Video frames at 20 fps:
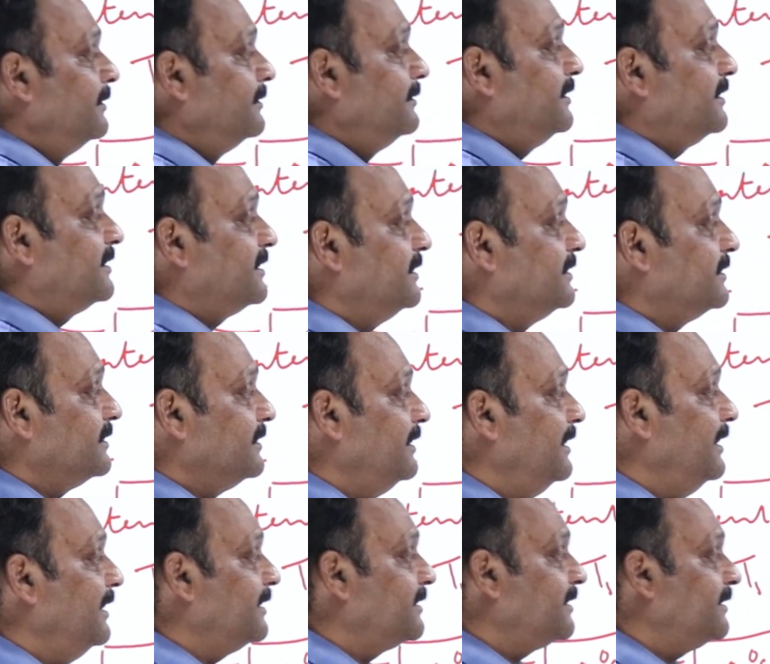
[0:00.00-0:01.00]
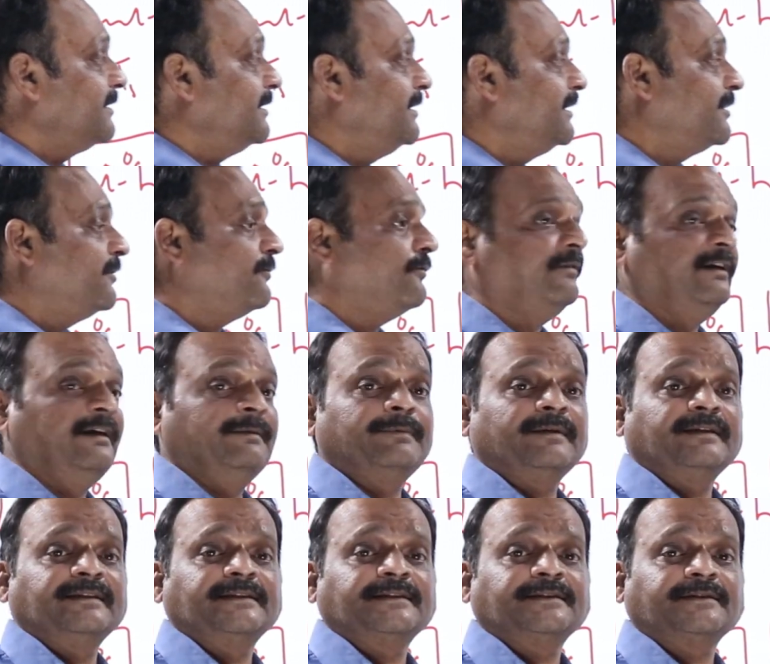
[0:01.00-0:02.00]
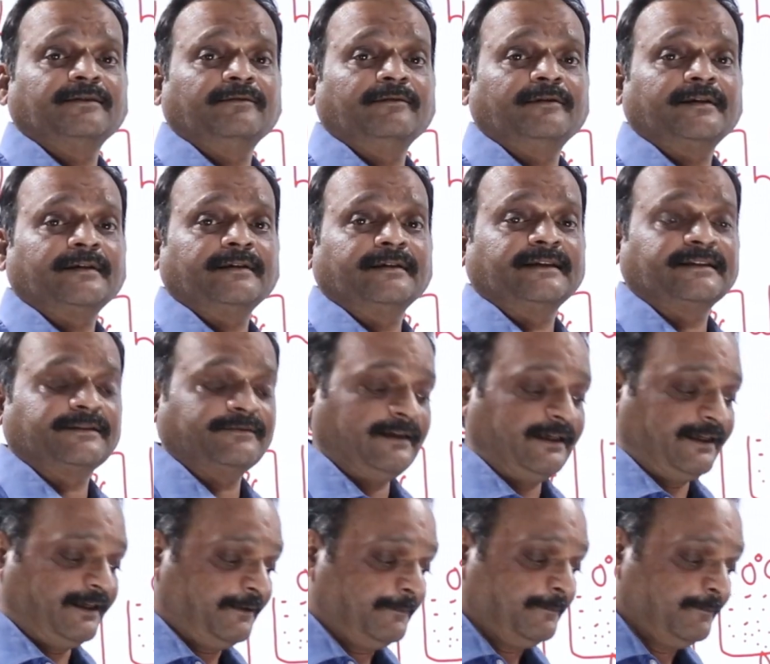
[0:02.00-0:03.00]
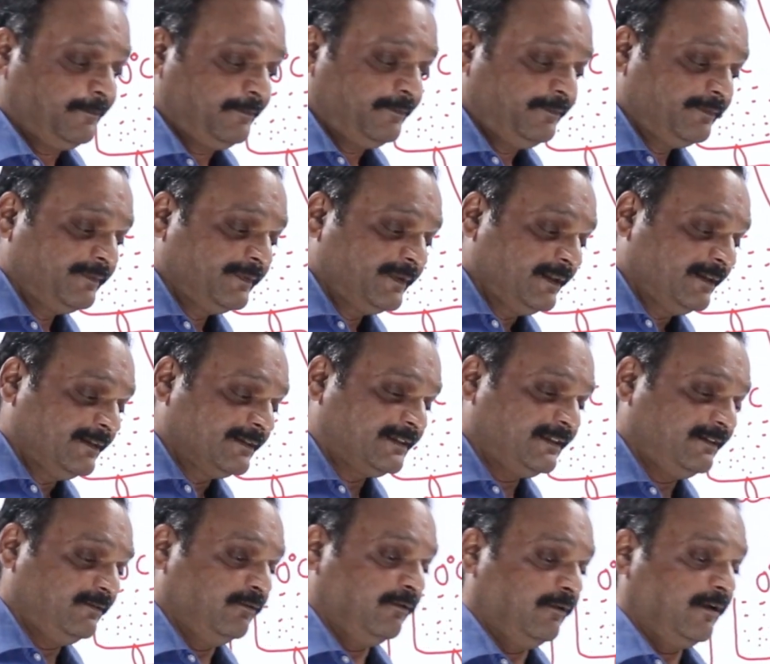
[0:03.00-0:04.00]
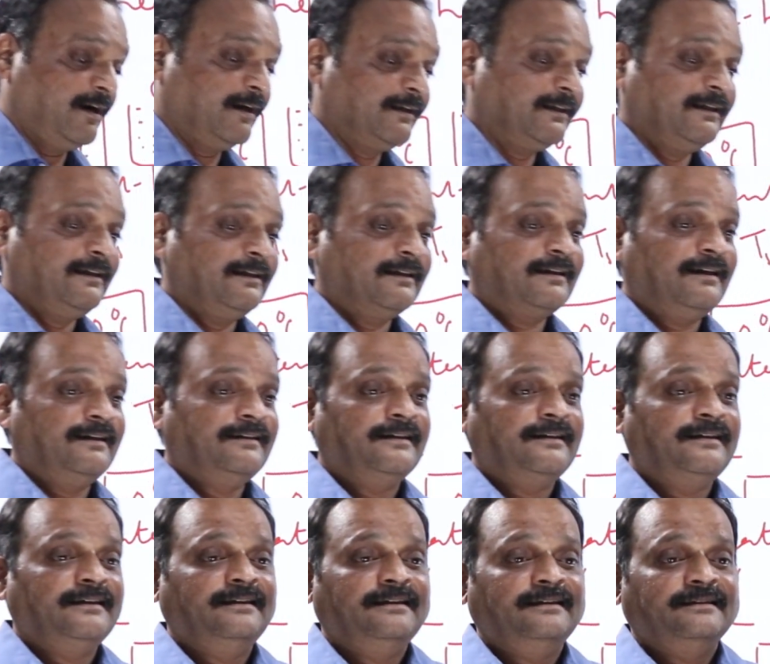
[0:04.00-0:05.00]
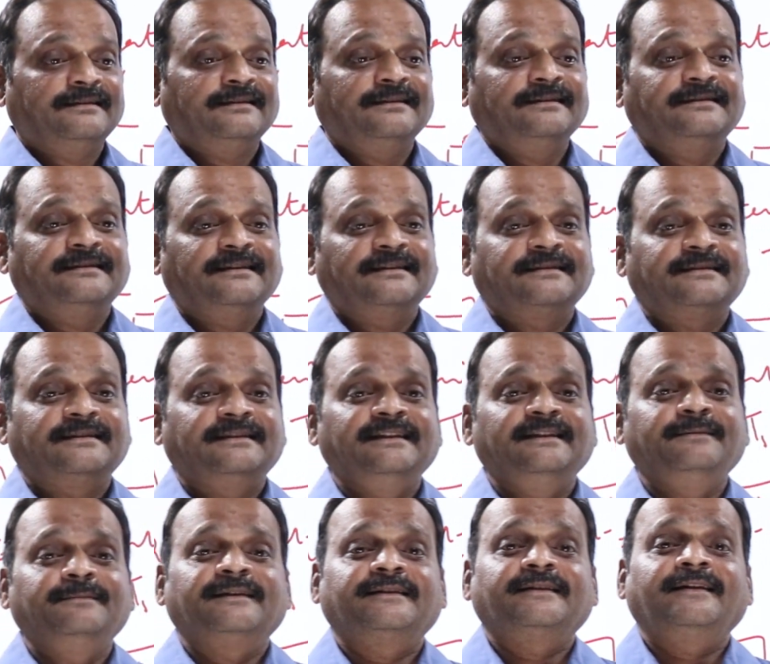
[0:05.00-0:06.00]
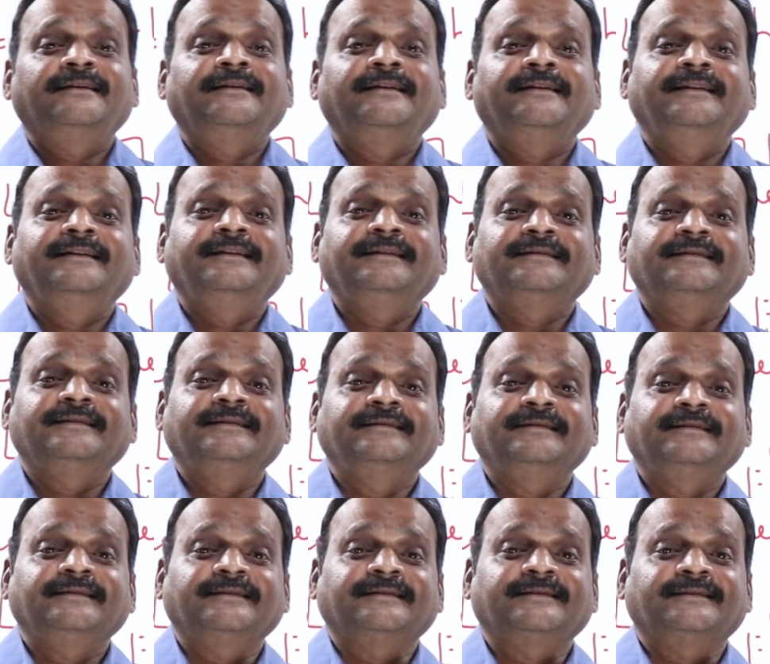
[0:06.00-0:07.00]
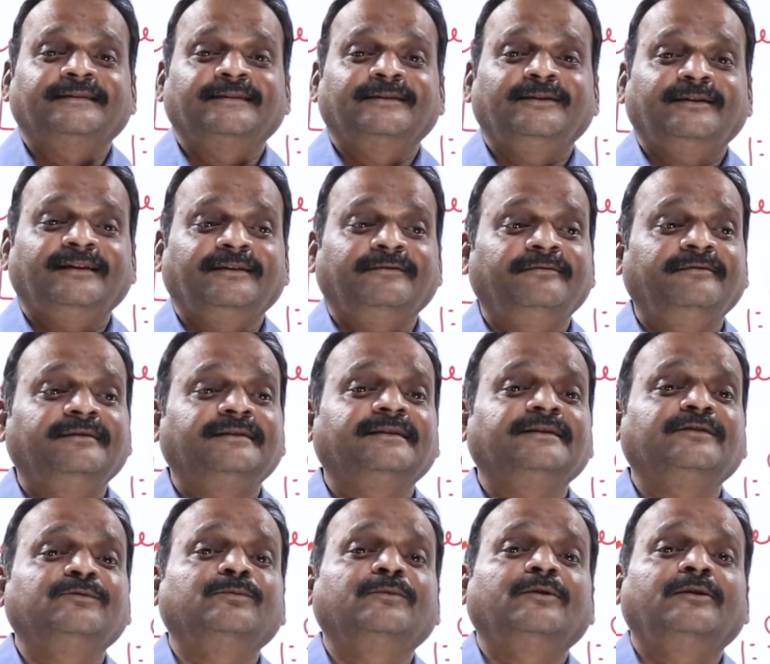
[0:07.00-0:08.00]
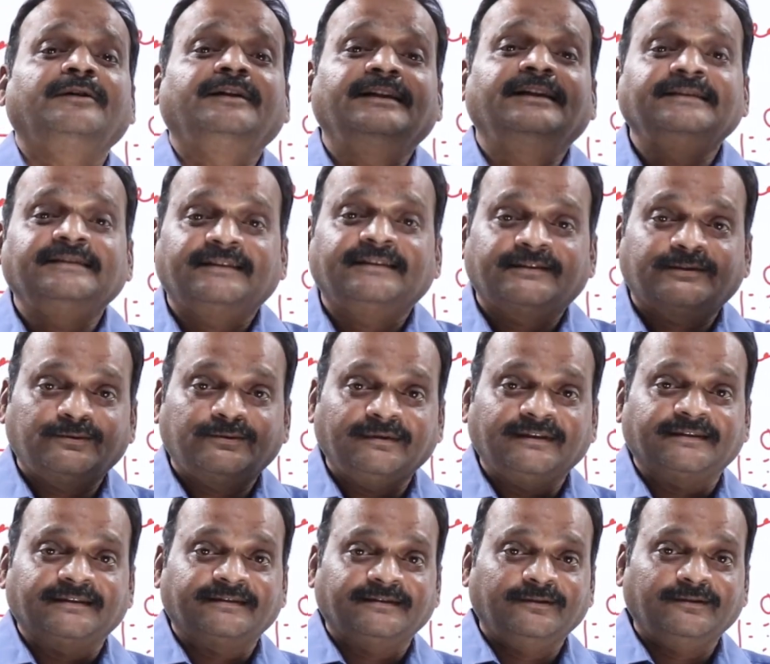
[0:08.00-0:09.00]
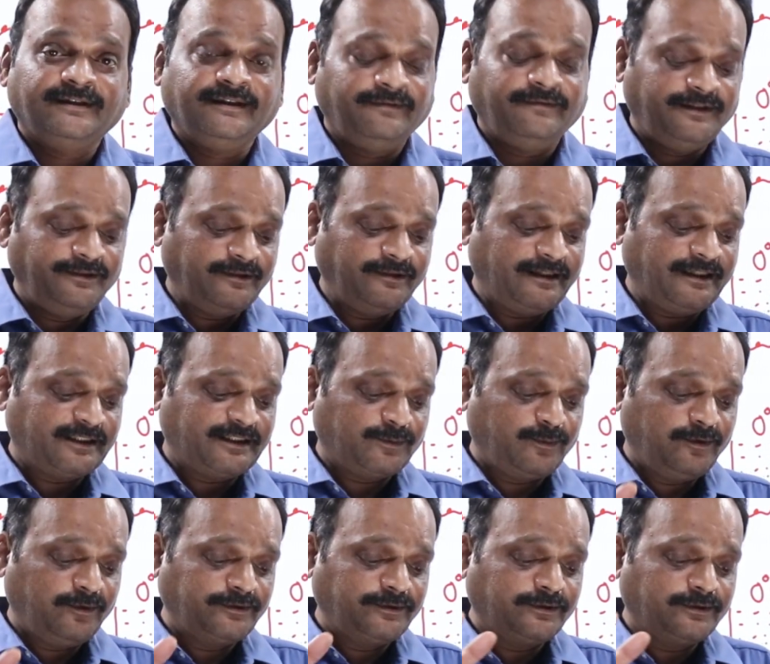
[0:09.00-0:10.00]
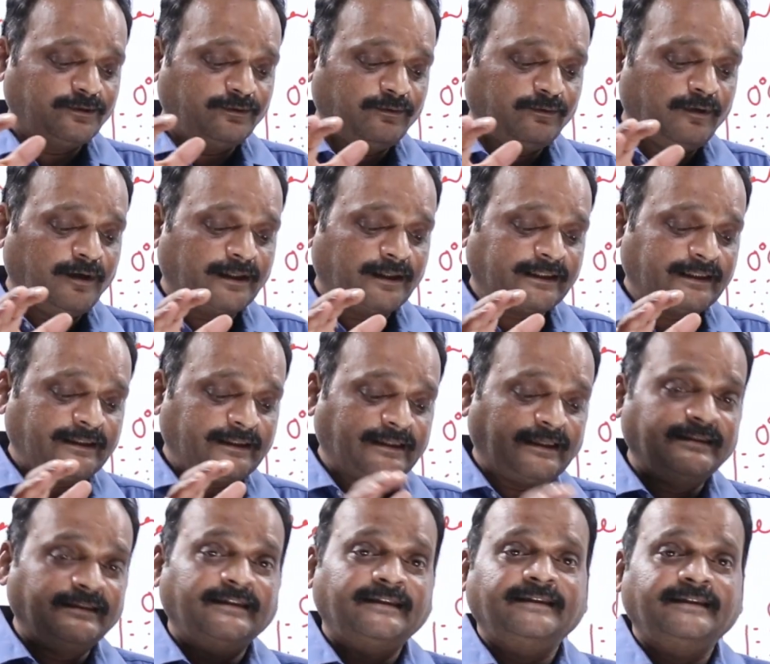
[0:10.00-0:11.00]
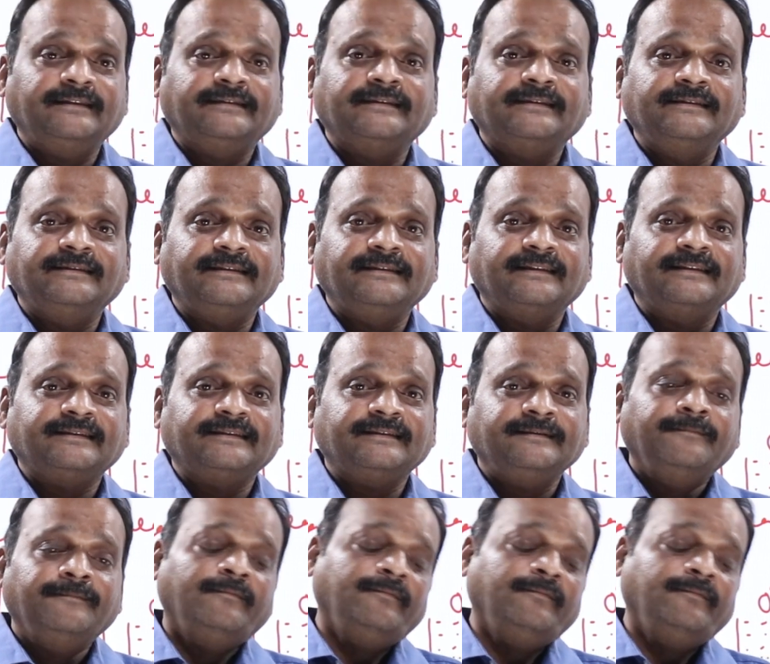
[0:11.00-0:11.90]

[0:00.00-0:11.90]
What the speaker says: this is latent heat of vaporization of water. That's why, see, water at 100 degrees Celsius, steam at 100 degrees Celsius. Okay, which is more dangerous to us? Okay, when you are exposed to water at 100 degrees Celsius,